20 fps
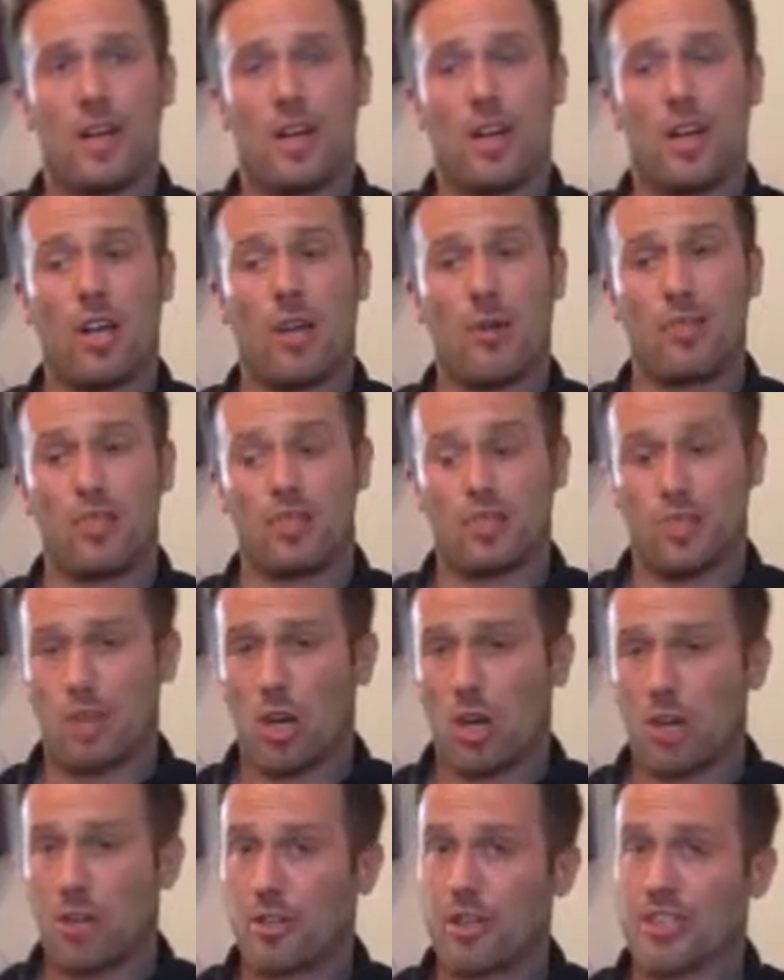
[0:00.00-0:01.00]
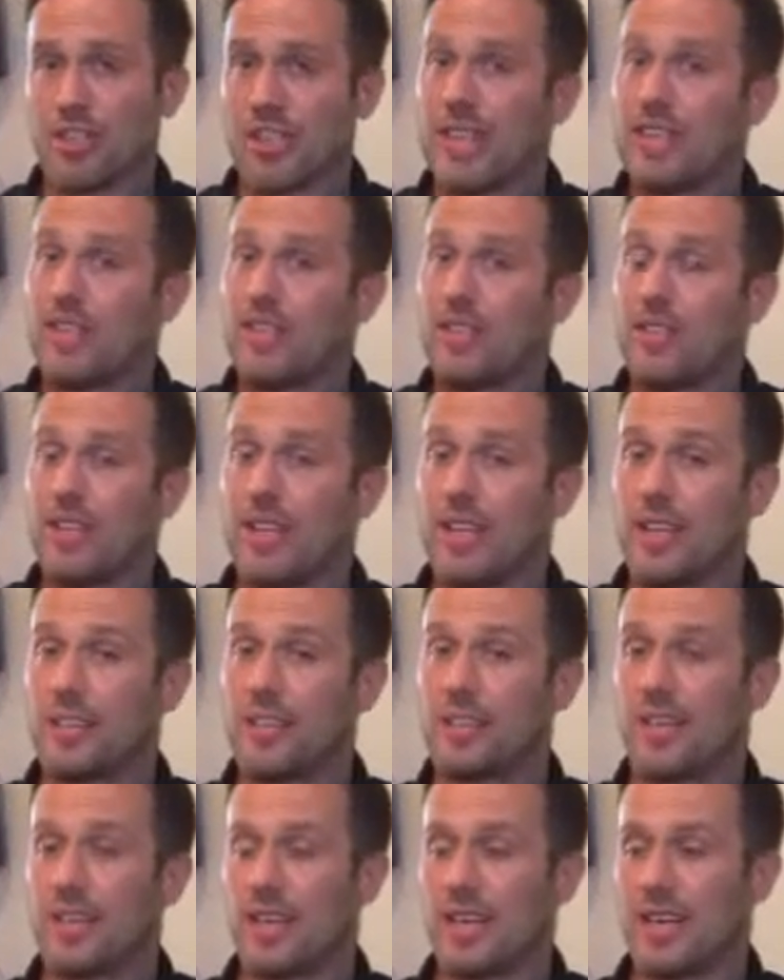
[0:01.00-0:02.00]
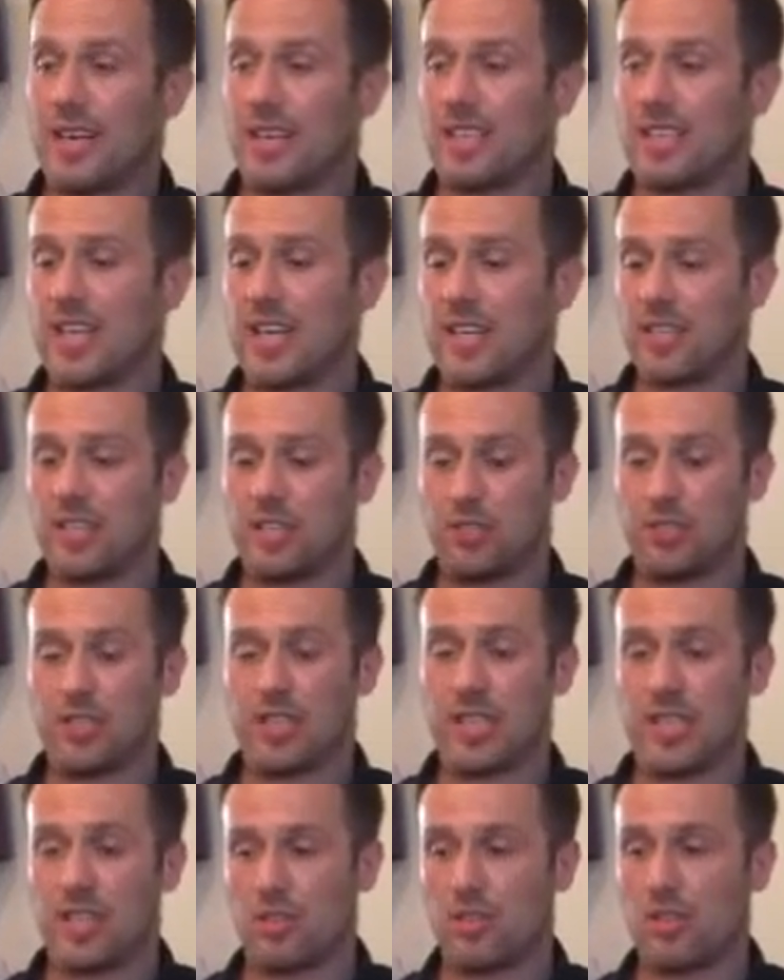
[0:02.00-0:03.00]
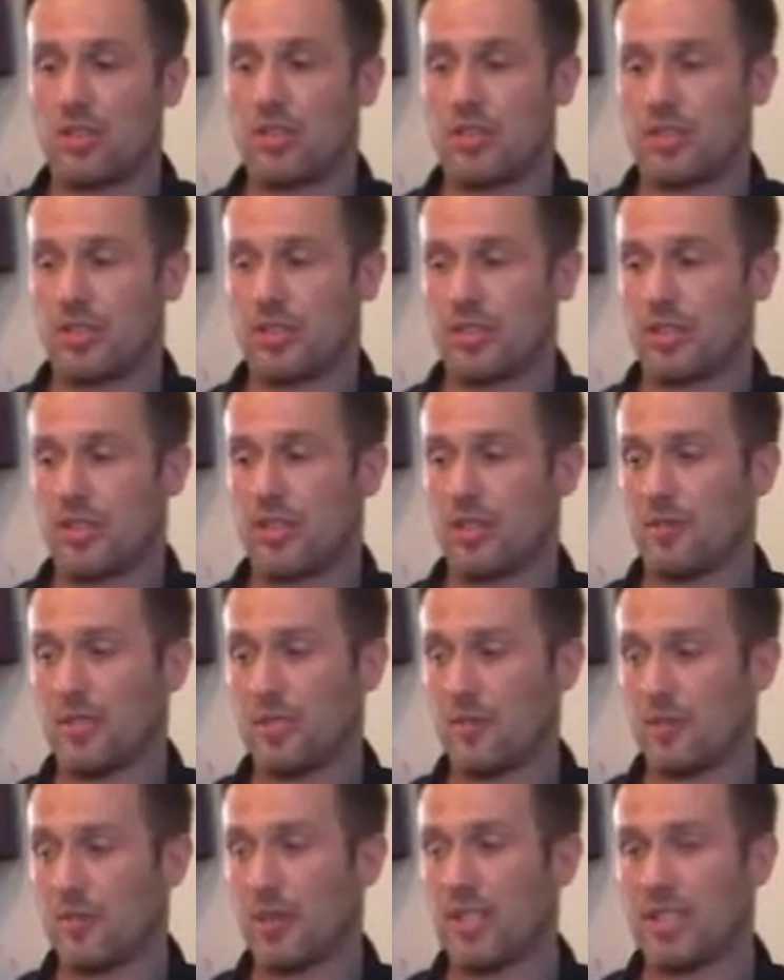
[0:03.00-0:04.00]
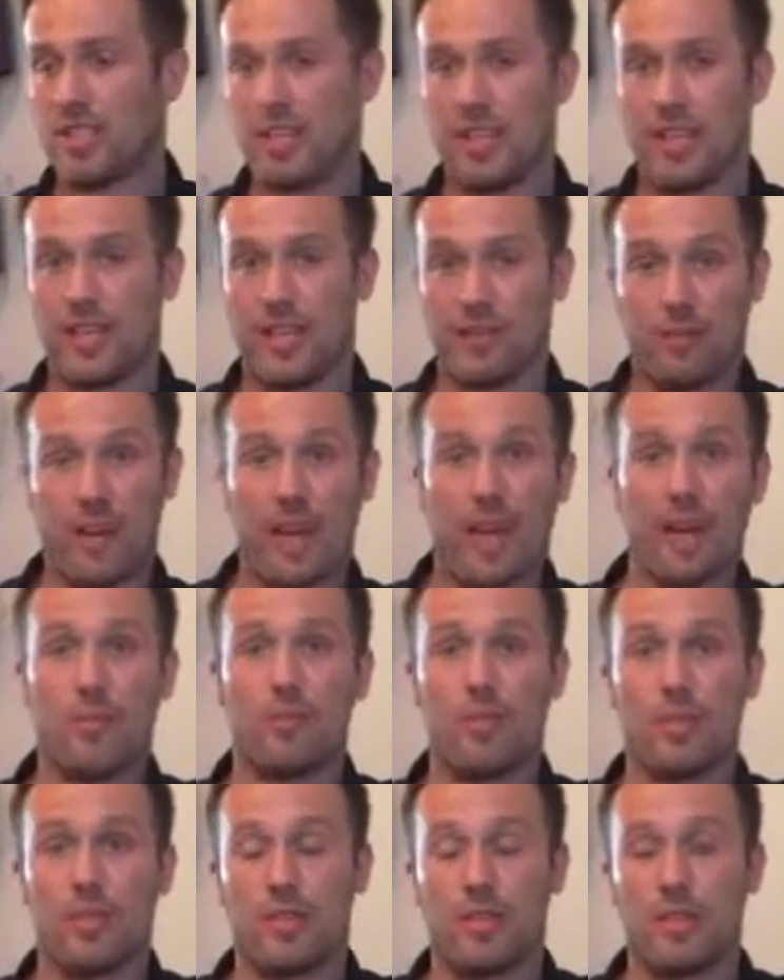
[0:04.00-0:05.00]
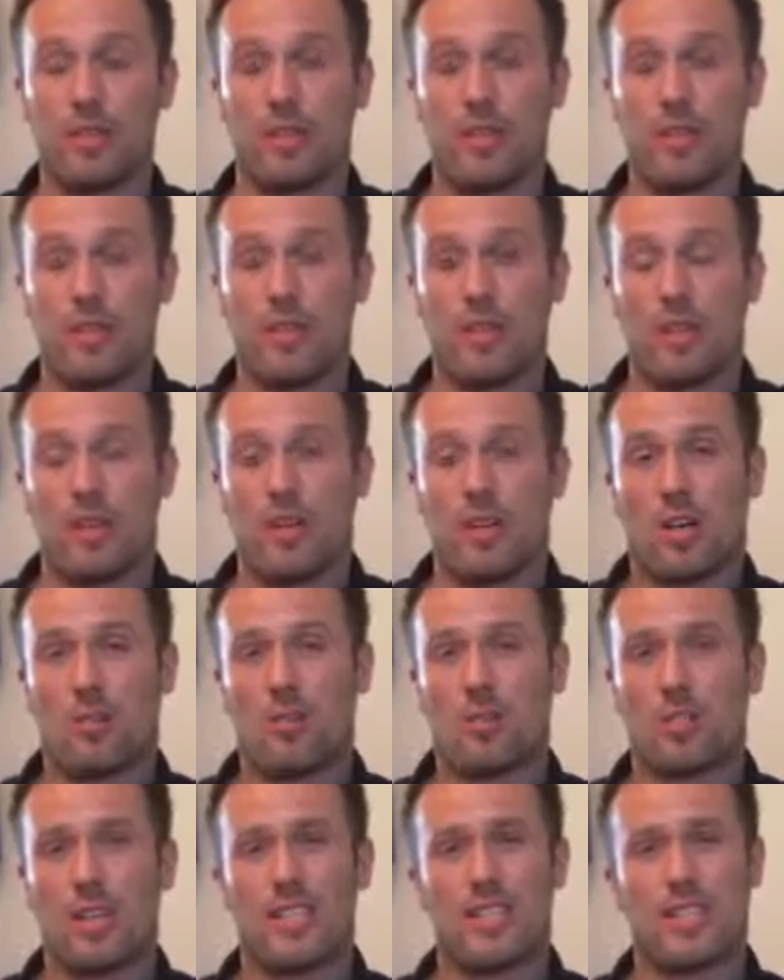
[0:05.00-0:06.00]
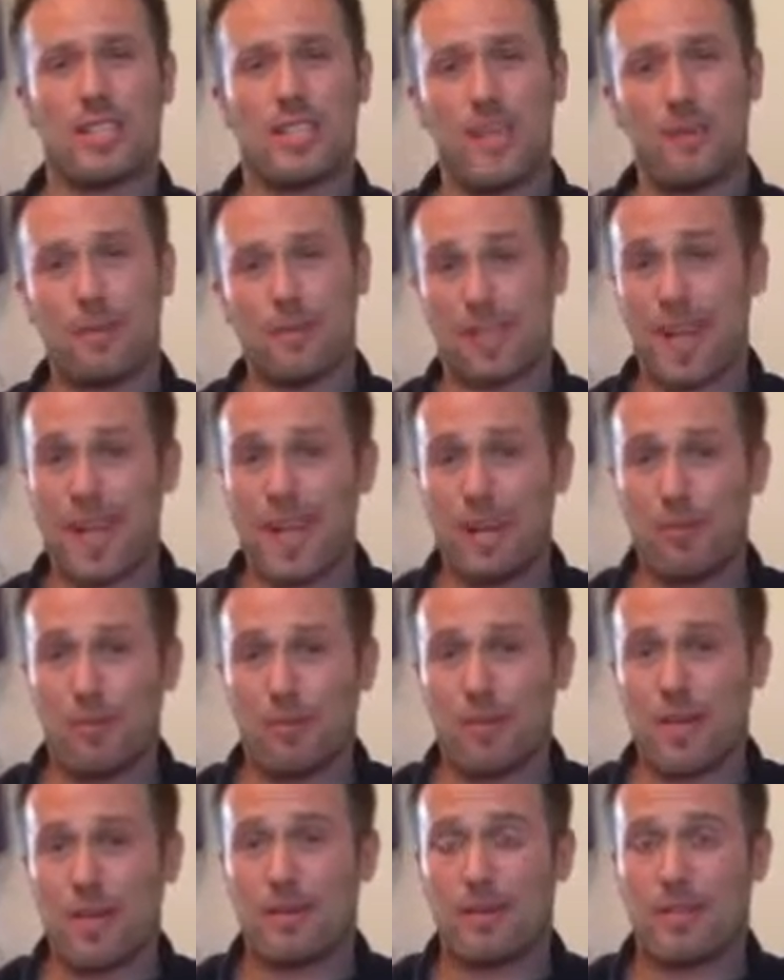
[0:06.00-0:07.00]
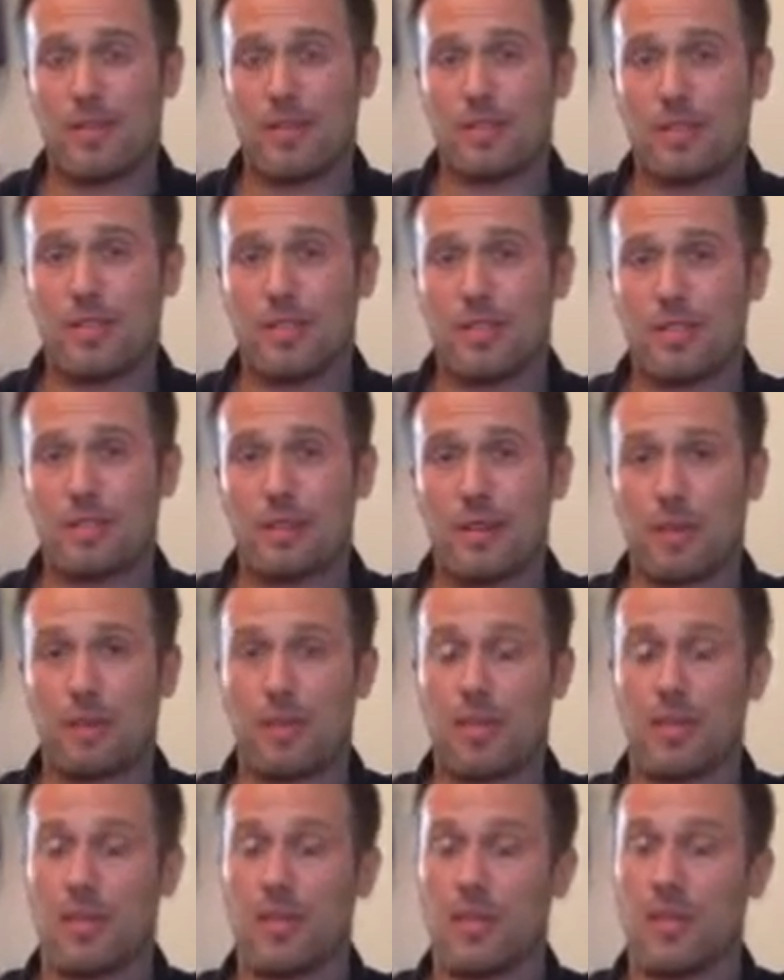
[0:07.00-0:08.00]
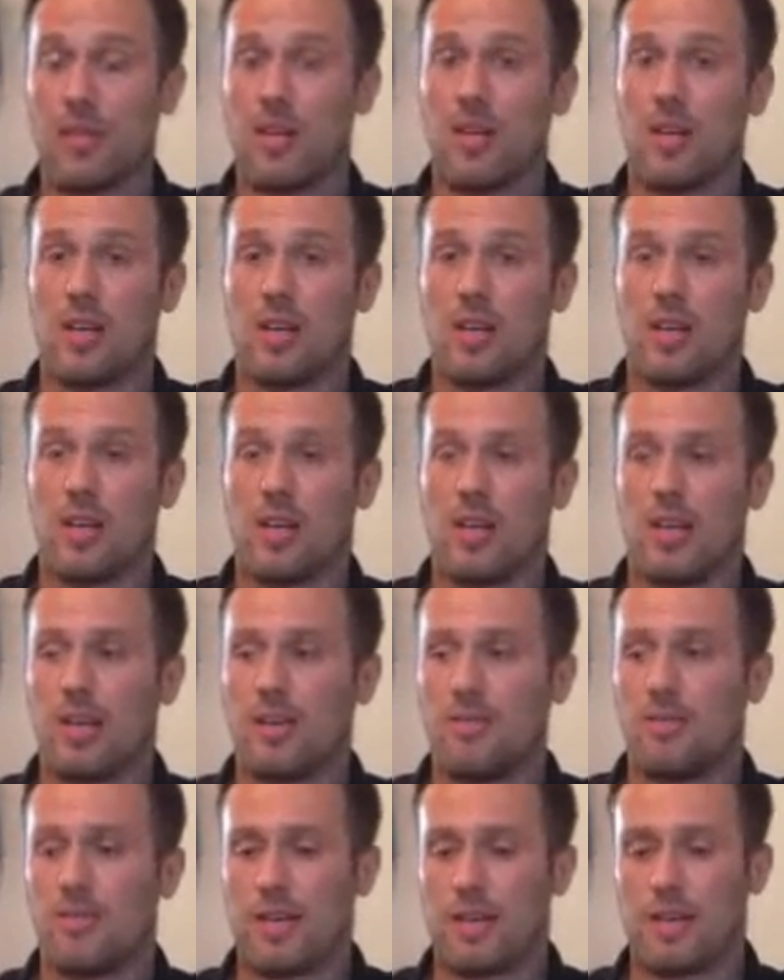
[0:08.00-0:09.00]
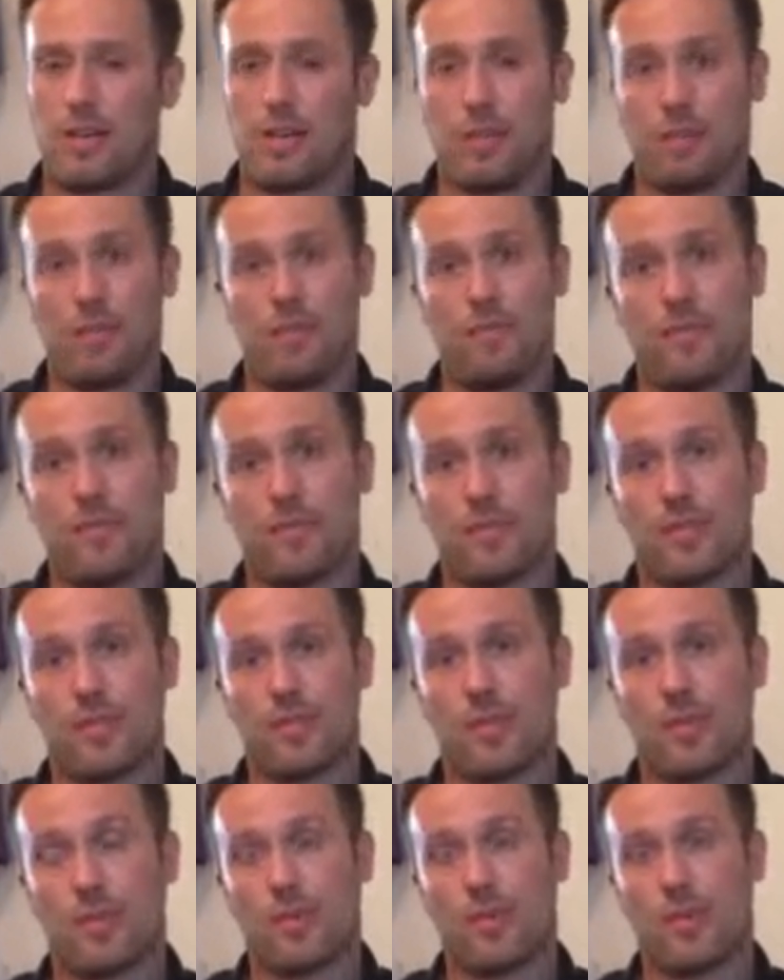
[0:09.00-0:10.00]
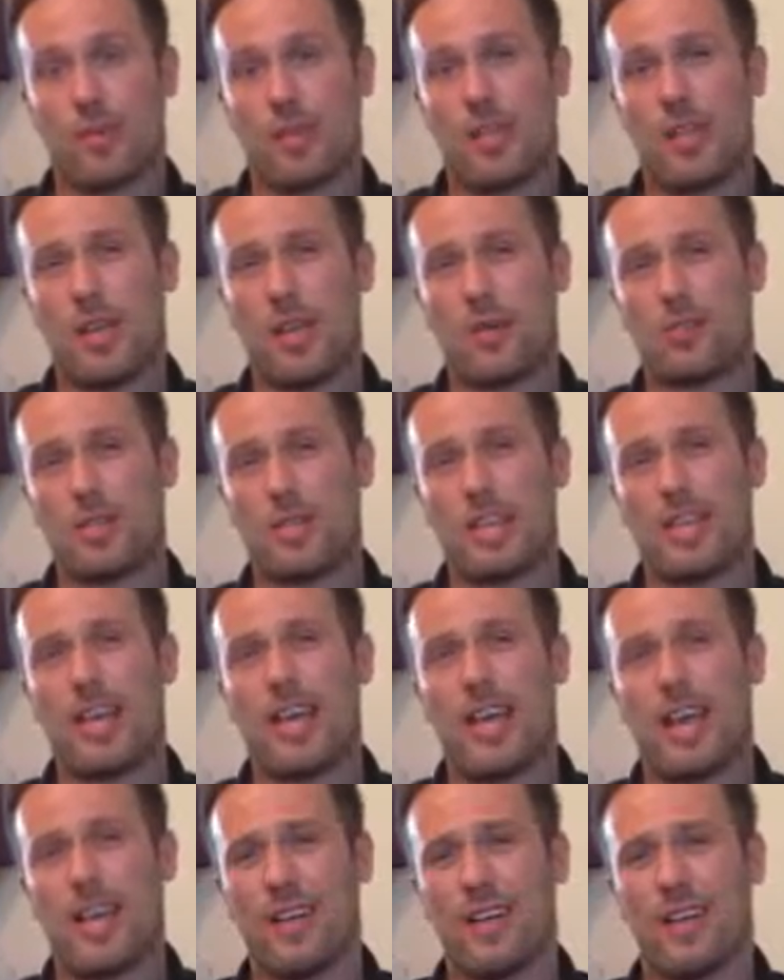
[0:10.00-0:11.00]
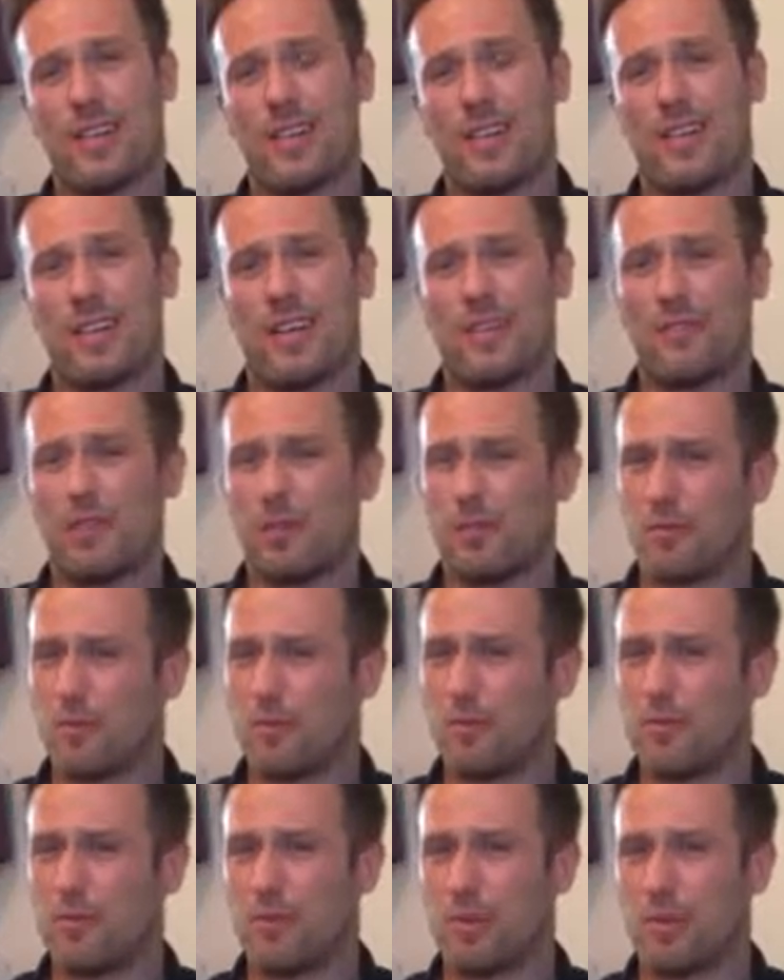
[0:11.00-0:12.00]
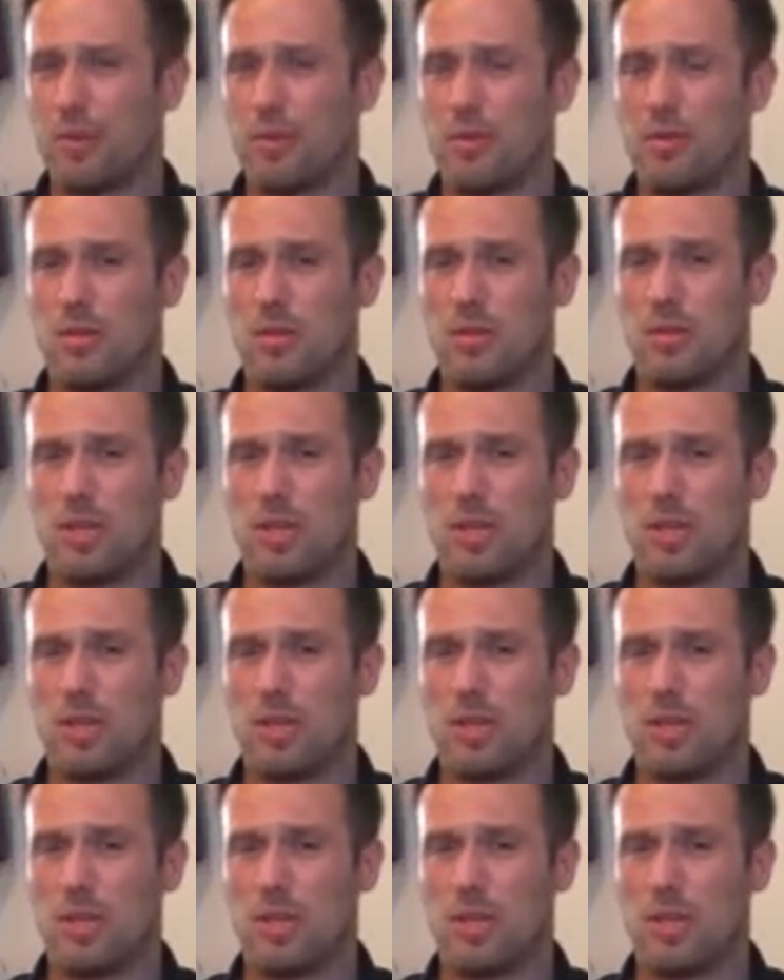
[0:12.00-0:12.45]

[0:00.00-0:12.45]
although I was short on understanding things, I certainly could tell the difference in environment. Obviously I had to be cared for by my friends and family at home, but when they wasn't here, I felt vulnerable.